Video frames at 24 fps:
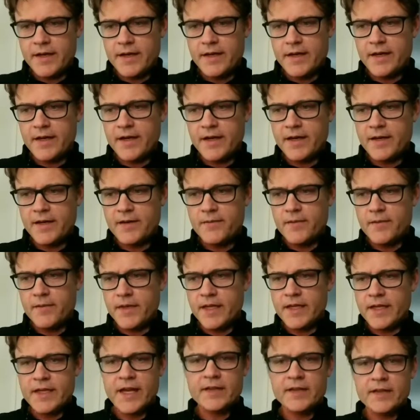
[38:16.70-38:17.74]

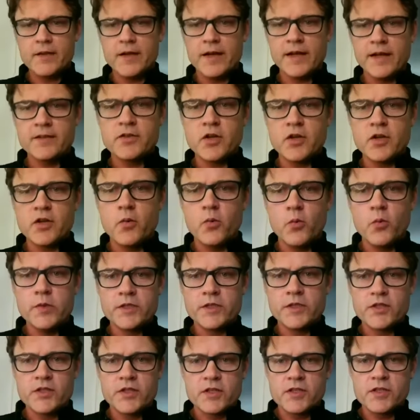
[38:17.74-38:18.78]
and I don't
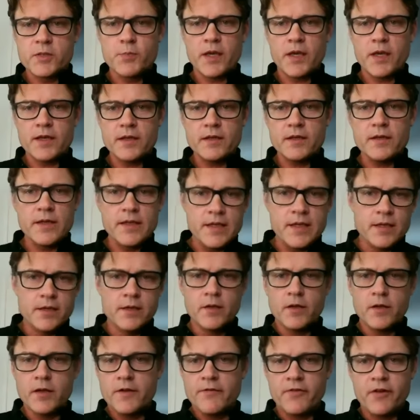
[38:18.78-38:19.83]
wish to speak
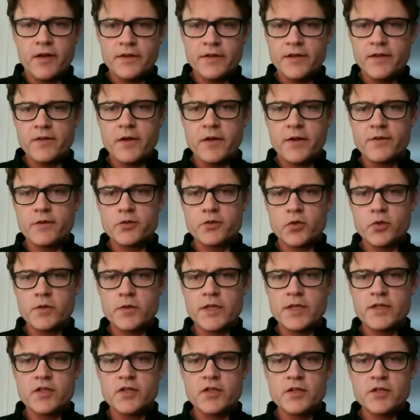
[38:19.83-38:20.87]
ill of other
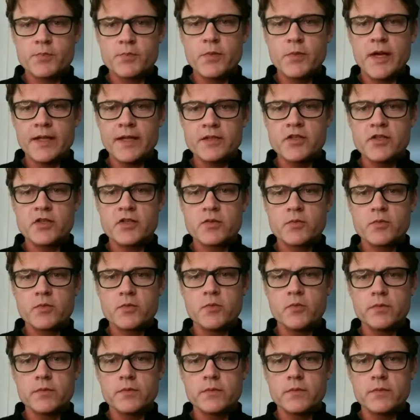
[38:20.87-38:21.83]
traditions, but I just,